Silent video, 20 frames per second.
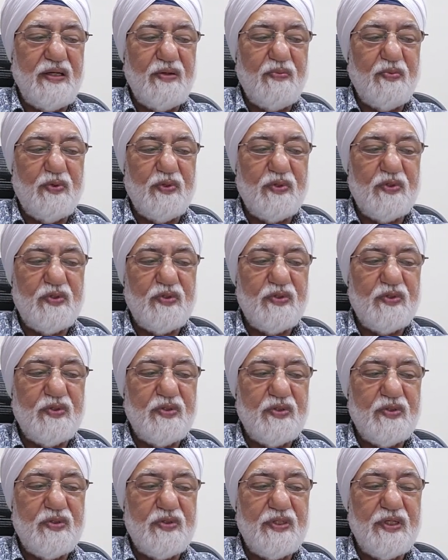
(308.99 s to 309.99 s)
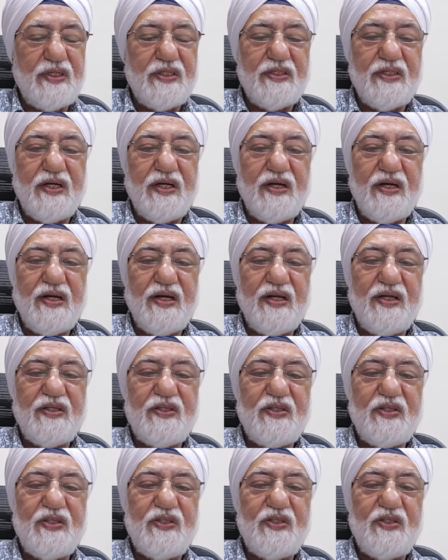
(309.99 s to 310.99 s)
it was
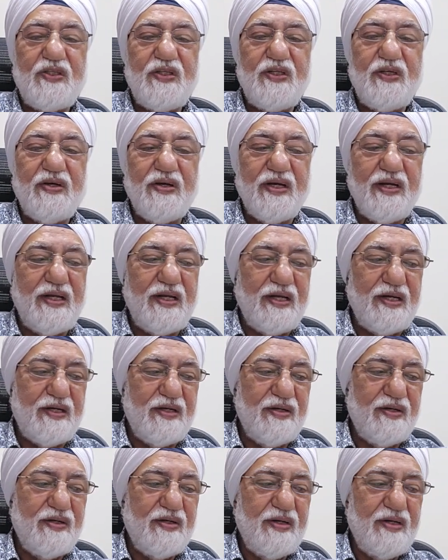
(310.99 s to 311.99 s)
660 ringgit.